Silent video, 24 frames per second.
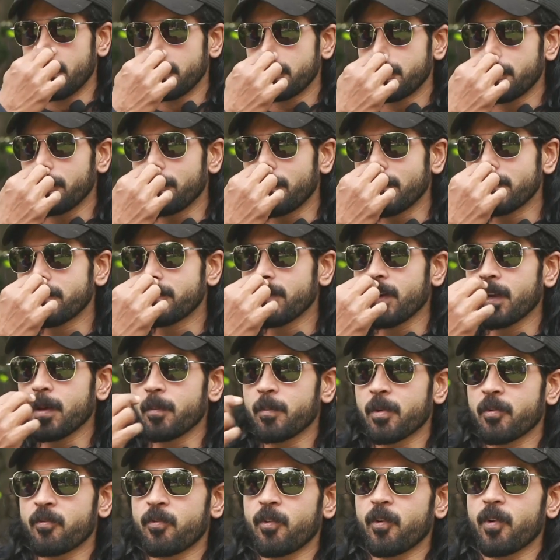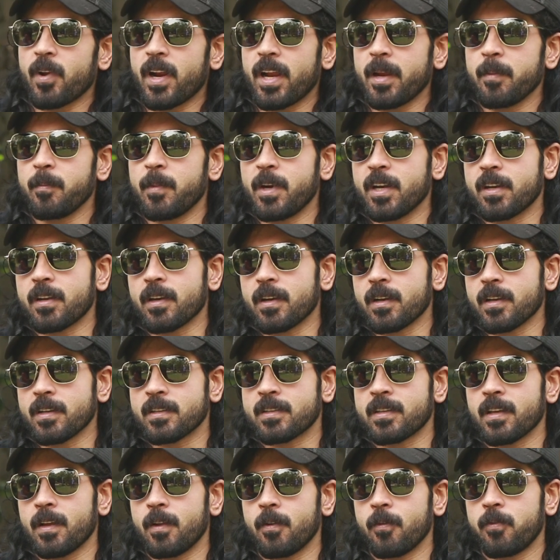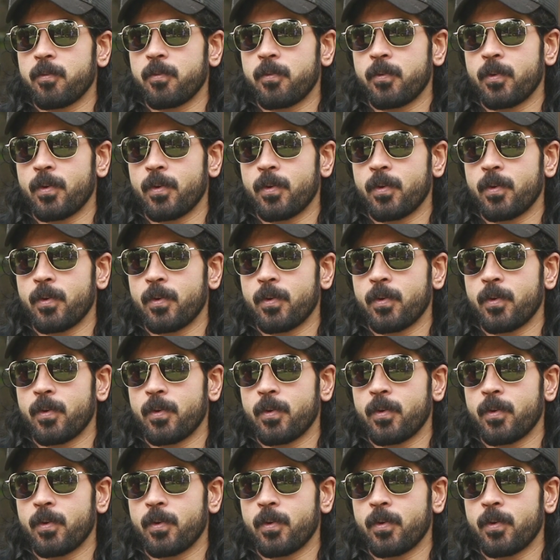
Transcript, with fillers: So eventually before I met her itself,